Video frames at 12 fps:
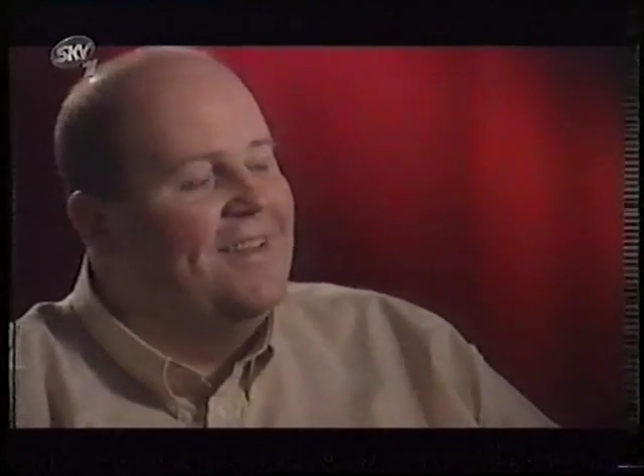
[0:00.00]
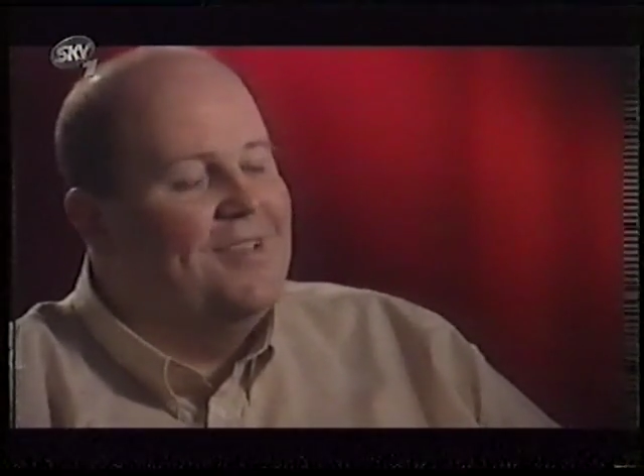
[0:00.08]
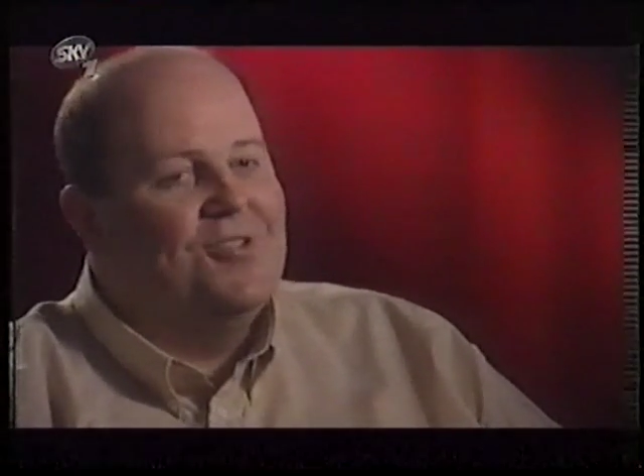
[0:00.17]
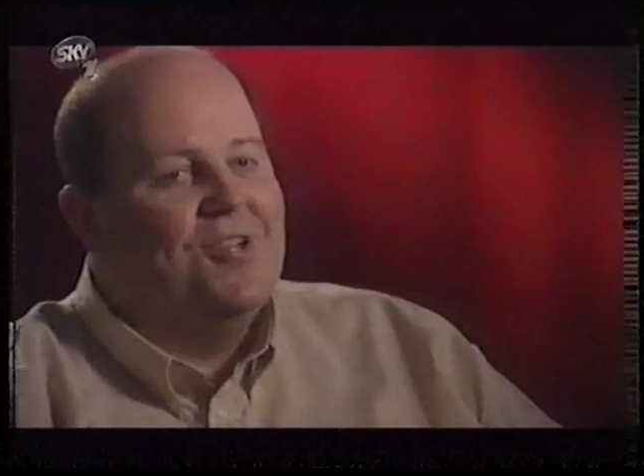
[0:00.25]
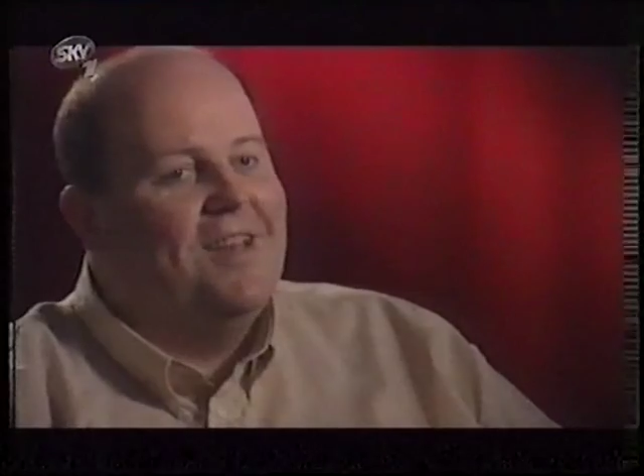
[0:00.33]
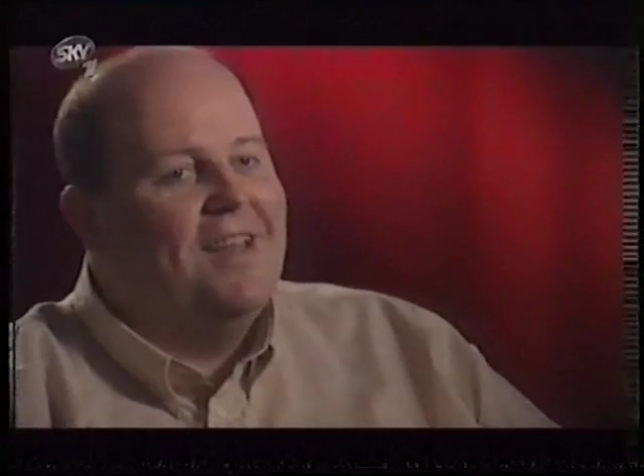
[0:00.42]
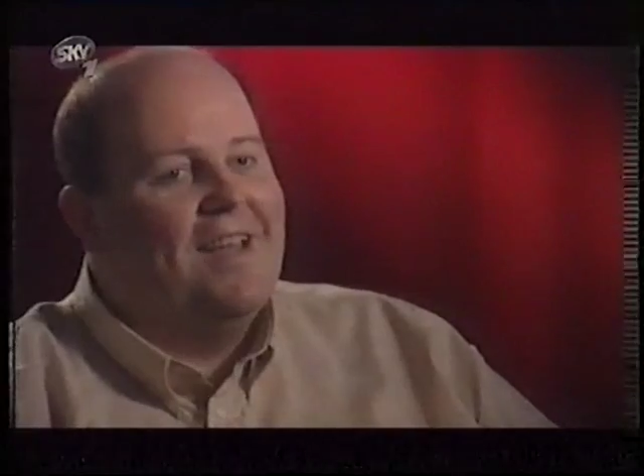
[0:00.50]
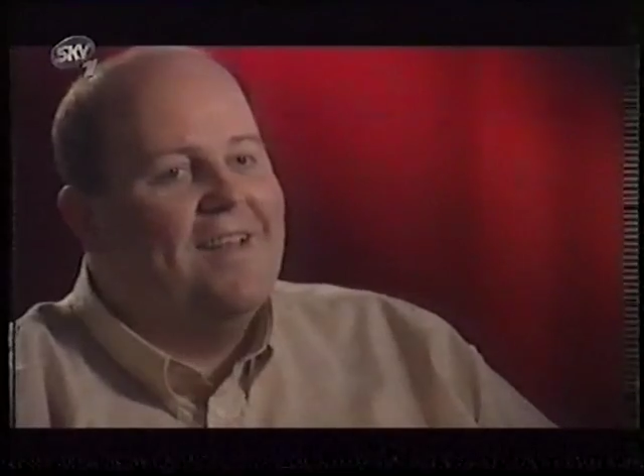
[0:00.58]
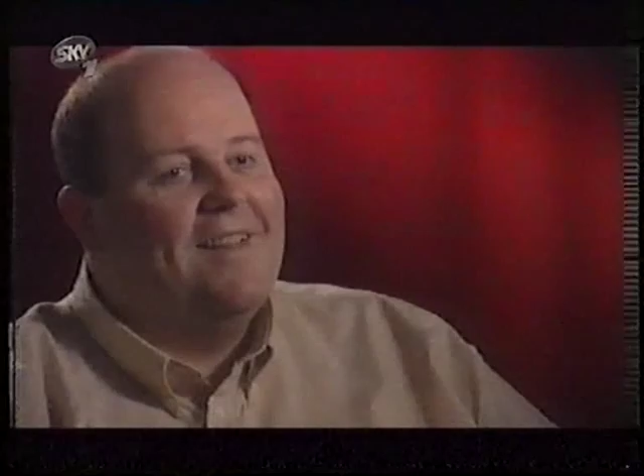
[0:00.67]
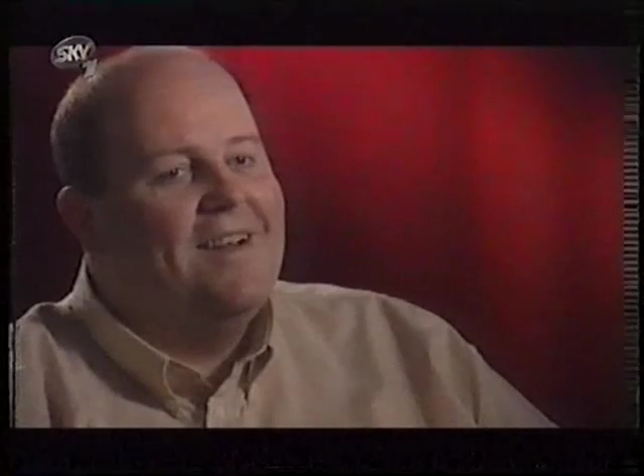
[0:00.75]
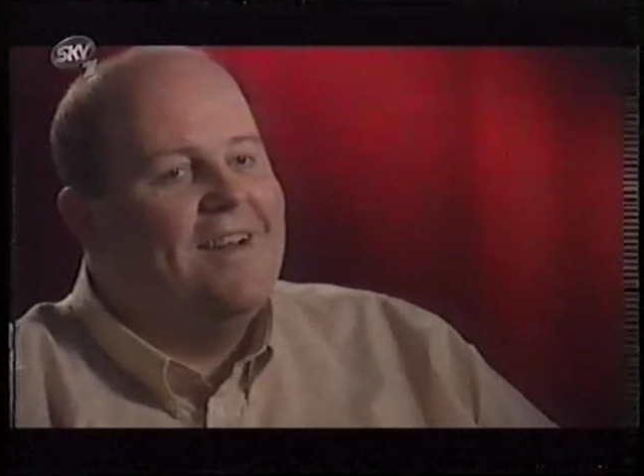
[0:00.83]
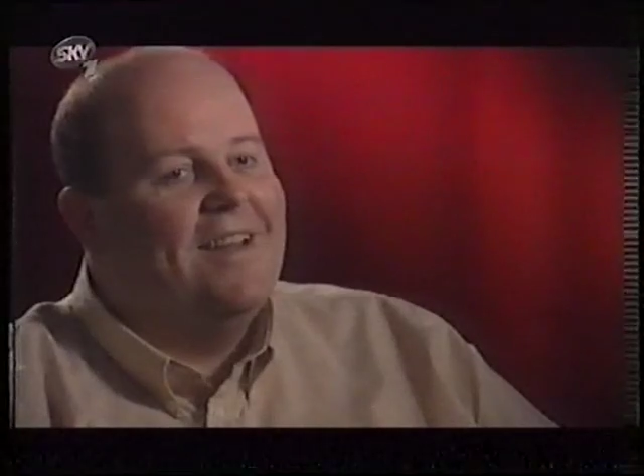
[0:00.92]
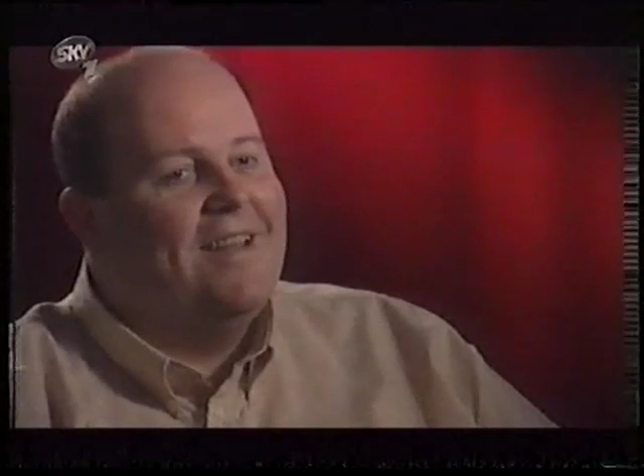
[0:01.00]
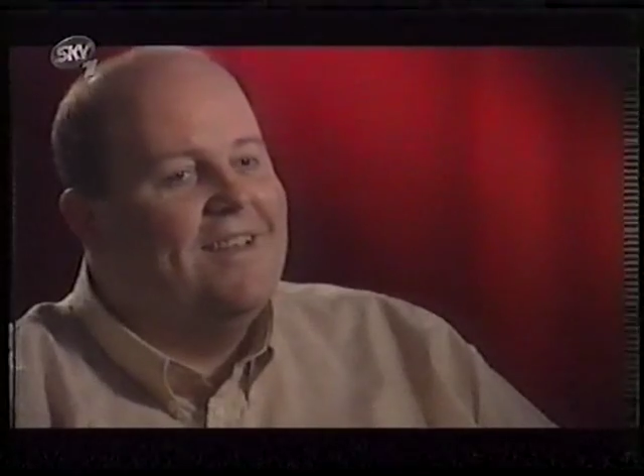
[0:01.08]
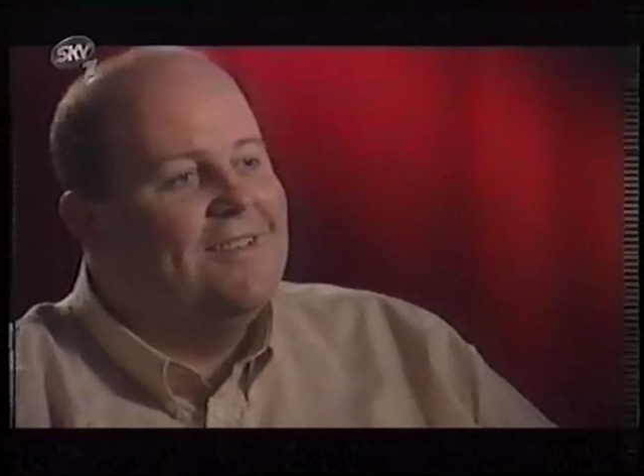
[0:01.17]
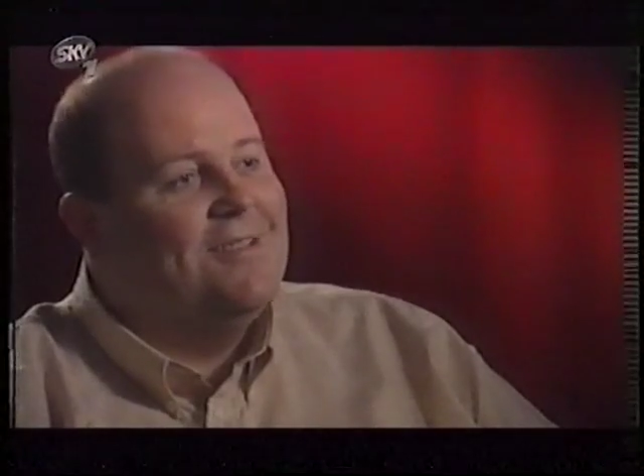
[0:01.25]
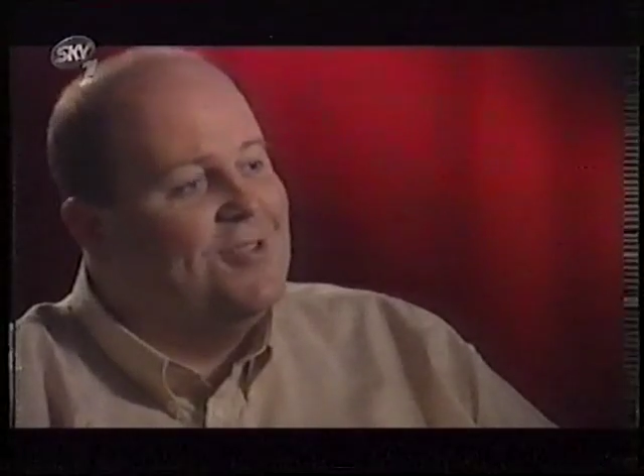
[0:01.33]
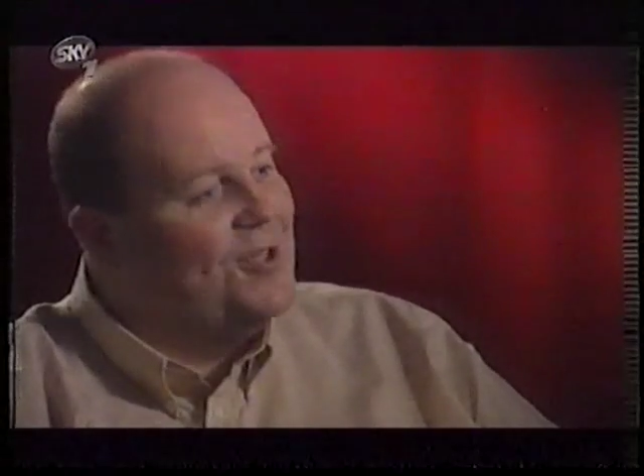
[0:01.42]
and trying to get in that
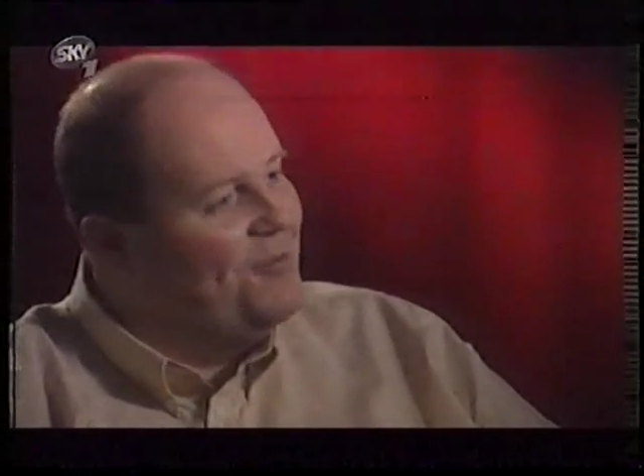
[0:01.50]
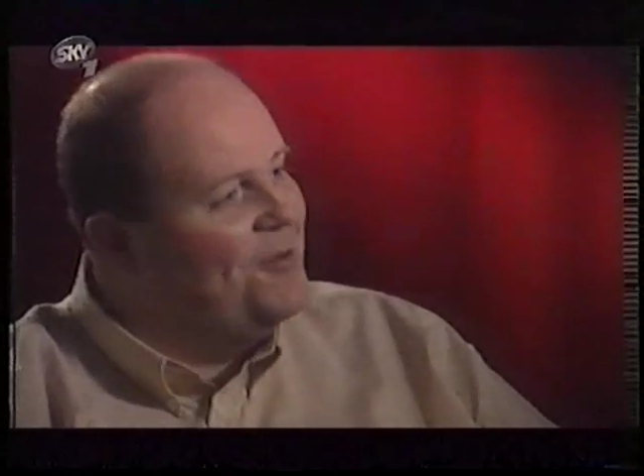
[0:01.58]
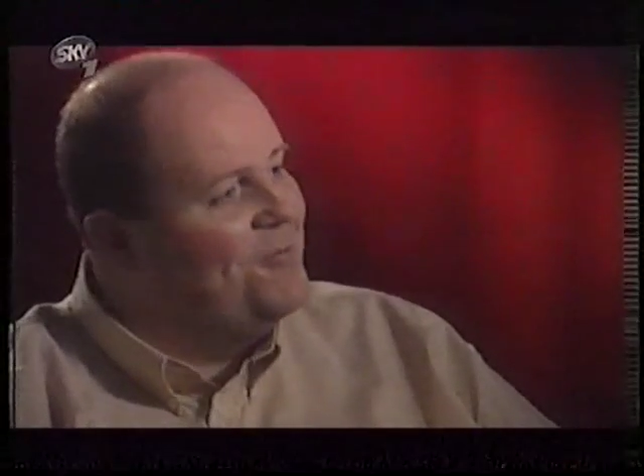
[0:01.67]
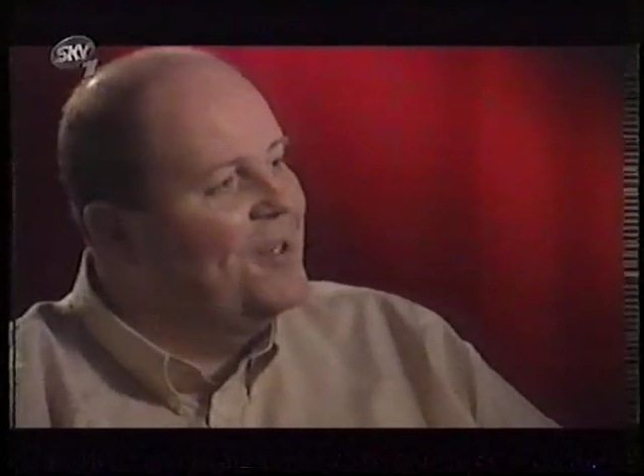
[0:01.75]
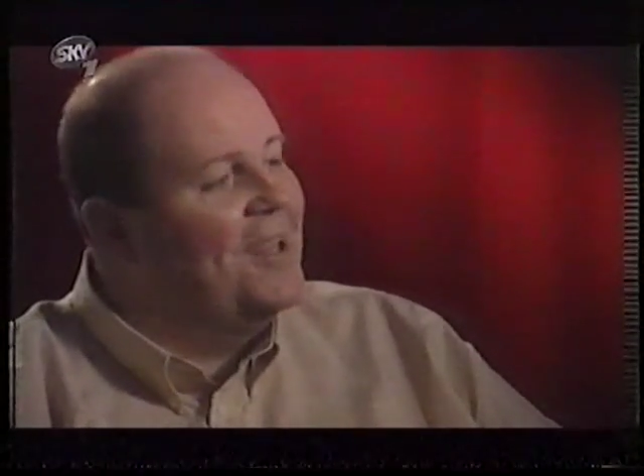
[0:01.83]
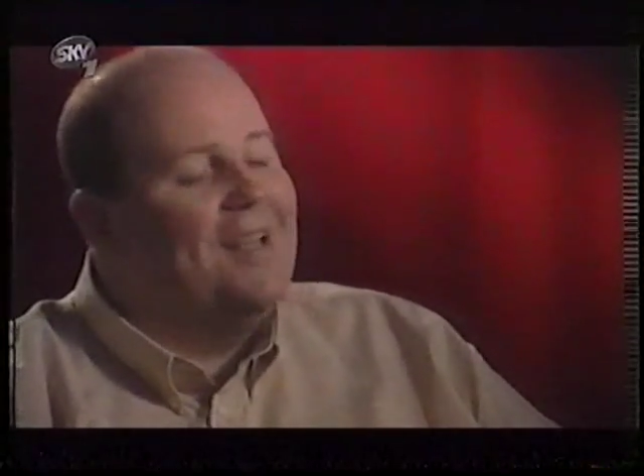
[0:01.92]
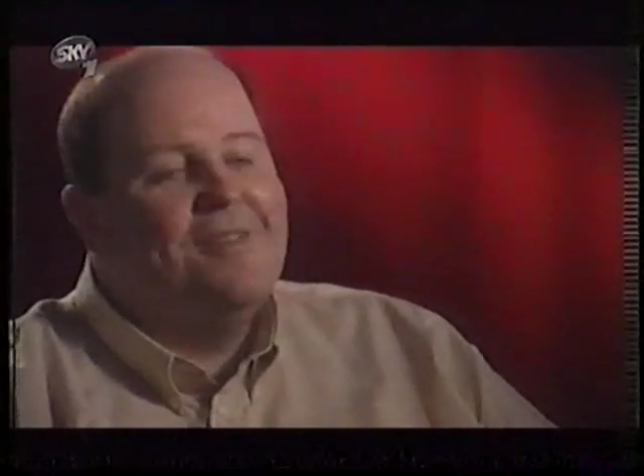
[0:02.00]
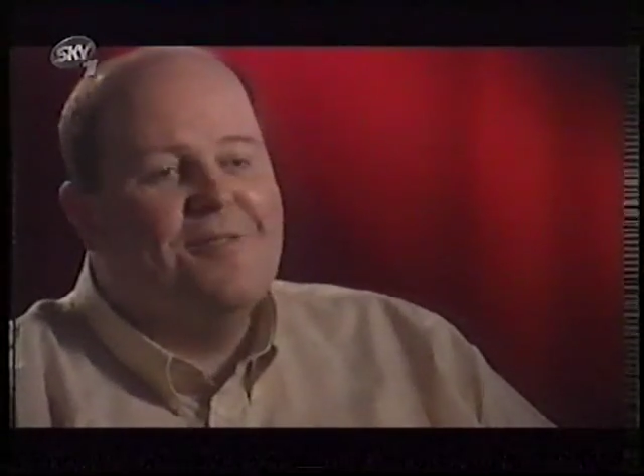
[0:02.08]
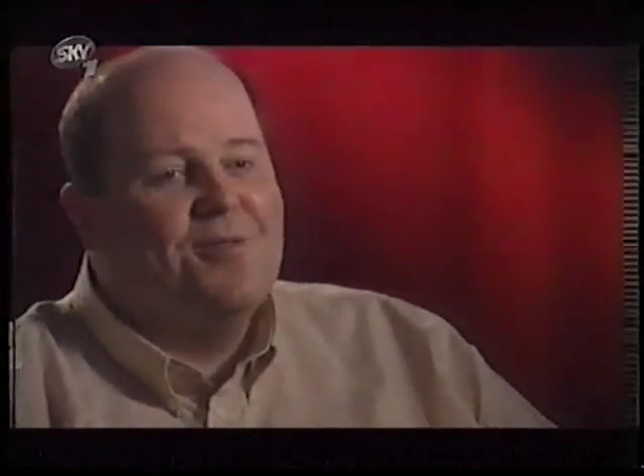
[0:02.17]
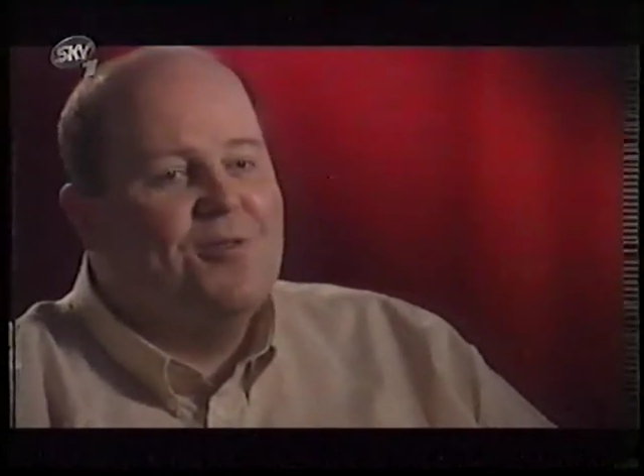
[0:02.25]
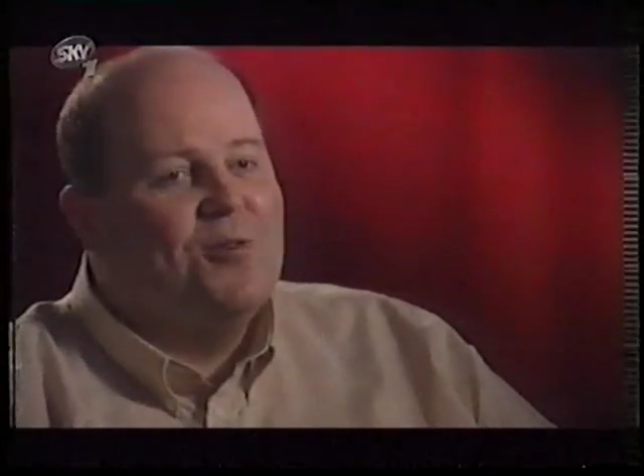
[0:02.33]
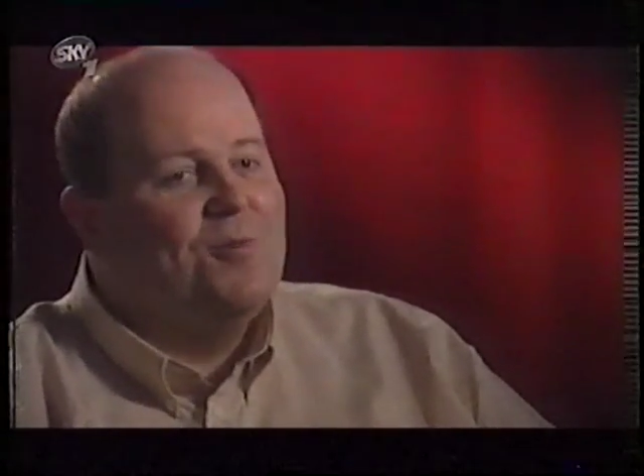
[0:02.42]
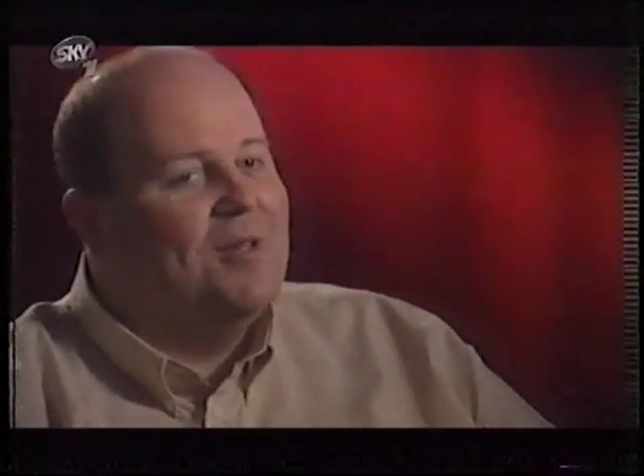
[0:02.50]
end, and some of them were getting through,